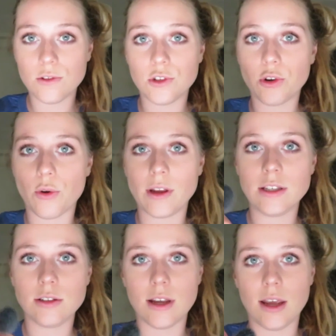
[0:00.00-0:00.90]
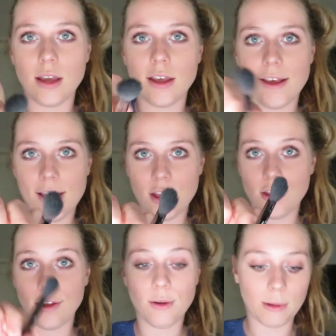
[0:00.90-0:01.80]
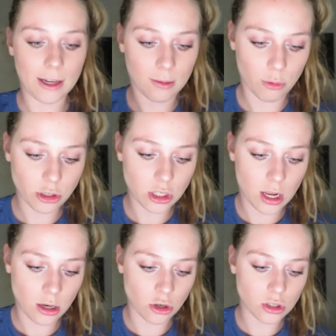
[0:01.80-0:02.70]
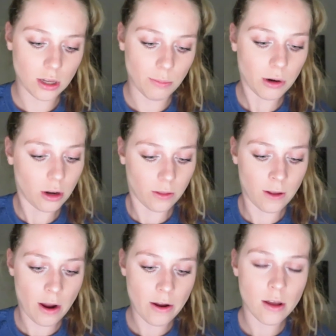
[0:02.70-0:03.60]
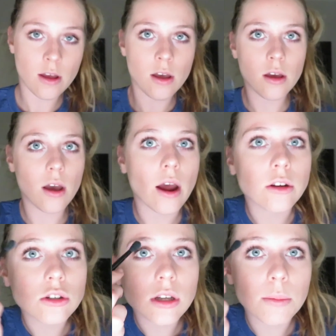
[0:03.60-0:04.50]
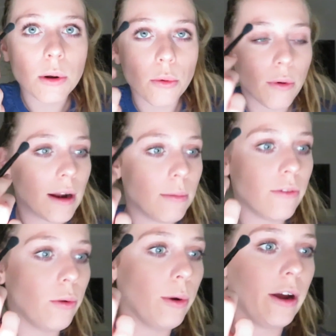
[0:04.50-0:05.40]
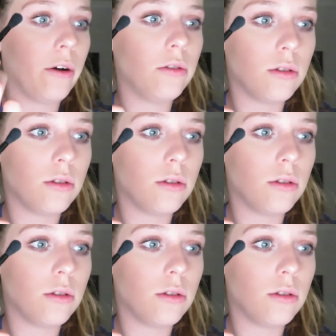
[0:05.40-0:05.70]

So you're going to take your blending brush again, you're just going to put it on there, and you're just going to put it right above your brow.